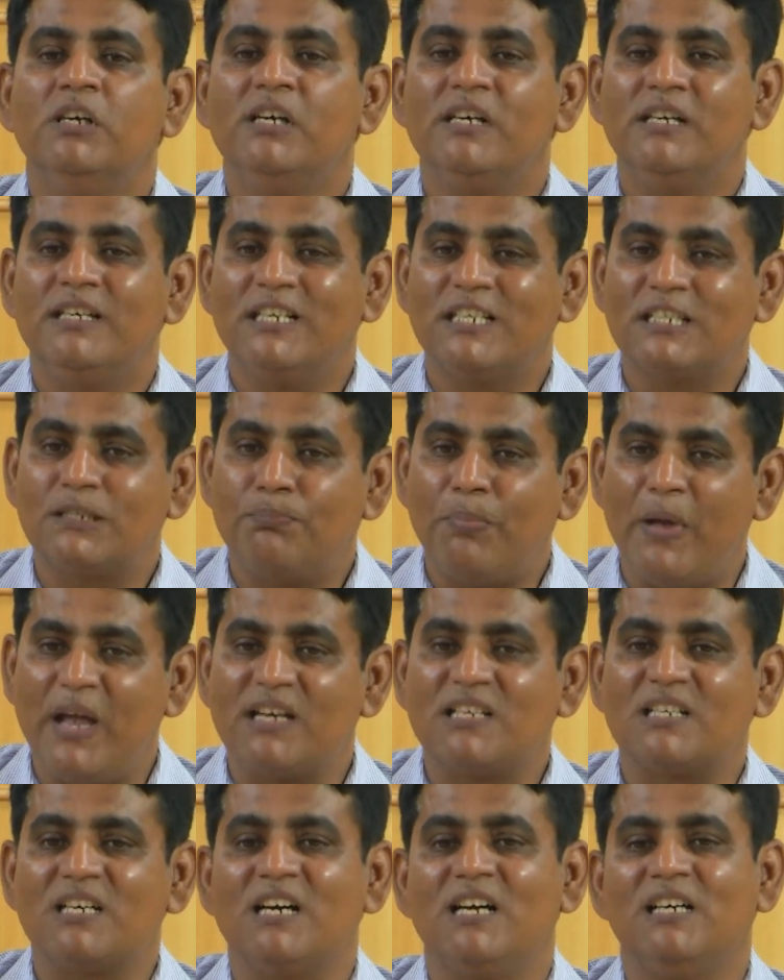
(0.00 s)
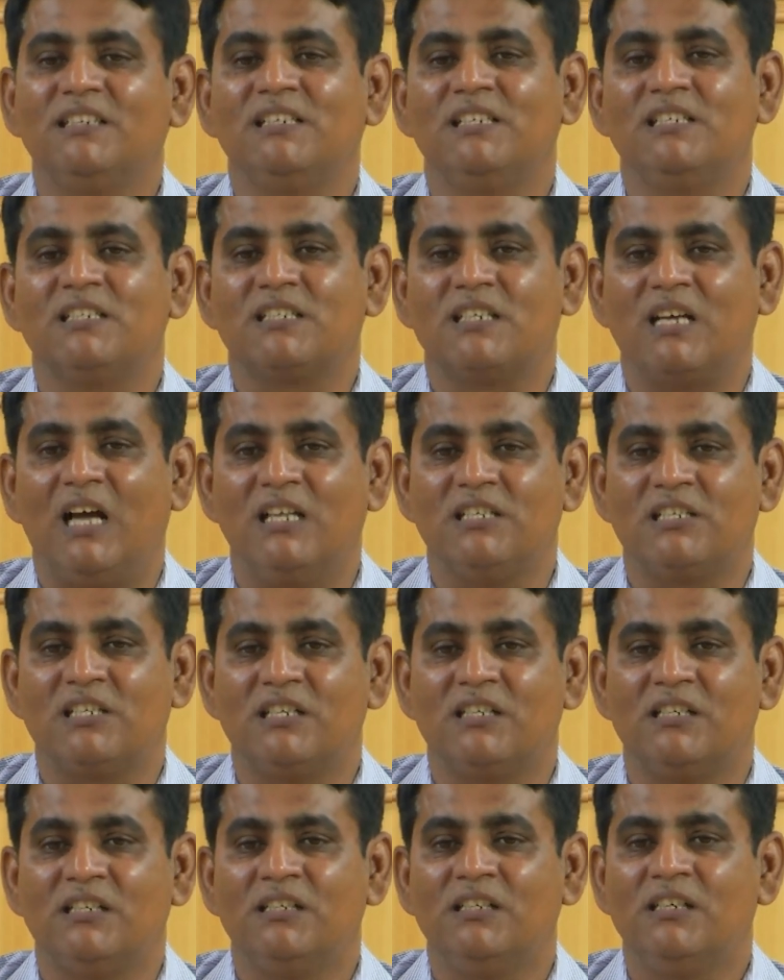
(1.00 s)
respect others'
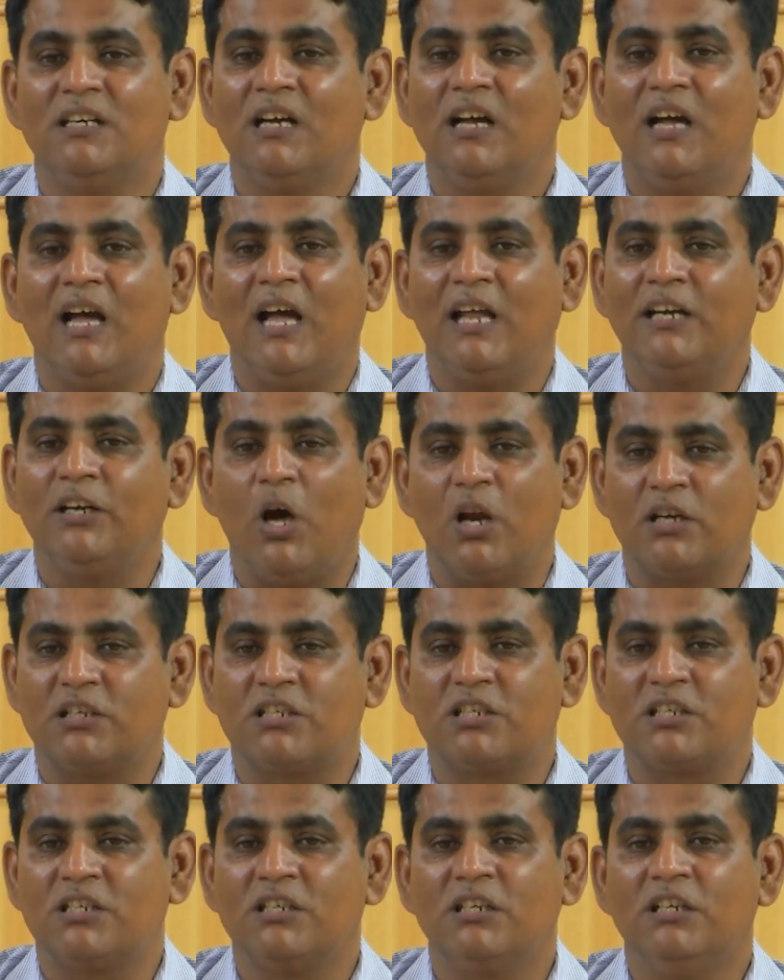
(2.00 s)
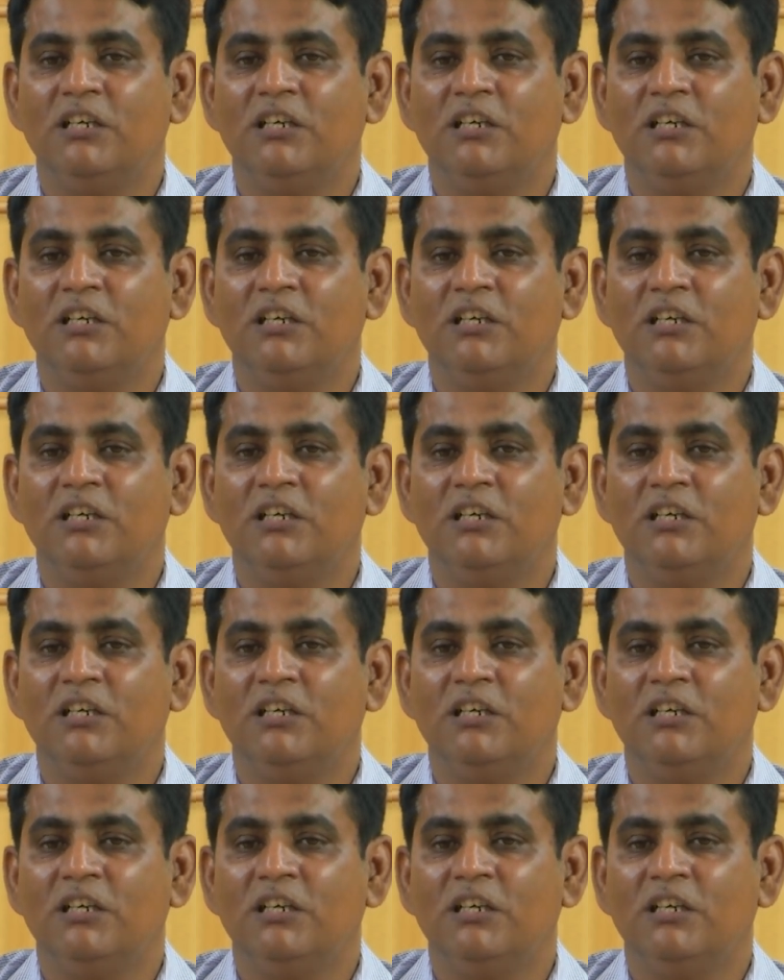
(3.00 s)
culture and not